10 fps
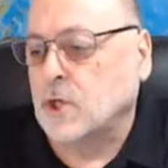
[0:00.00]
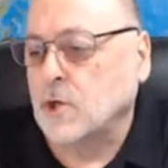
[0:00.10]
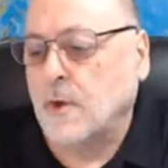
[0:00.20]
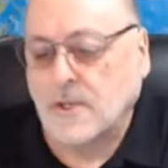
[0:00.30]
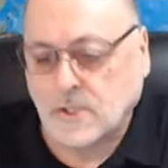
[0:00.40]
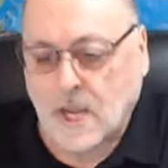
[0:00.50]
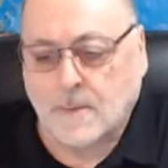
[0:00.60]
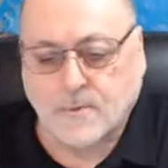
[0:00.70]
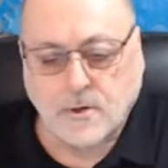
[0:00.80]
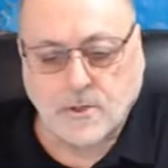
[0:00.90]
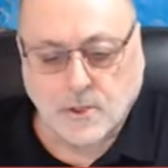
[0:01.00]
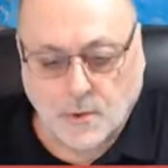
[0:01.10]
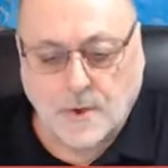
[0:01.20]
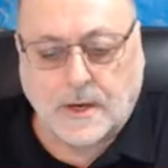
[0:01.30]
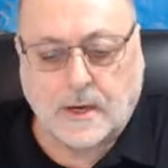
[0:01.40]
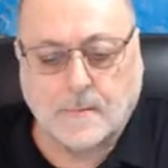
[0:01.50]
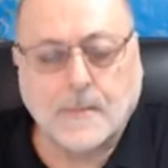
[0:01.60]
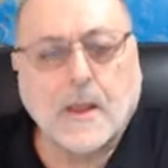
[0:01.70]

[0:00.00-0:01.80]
2 and chapters 3.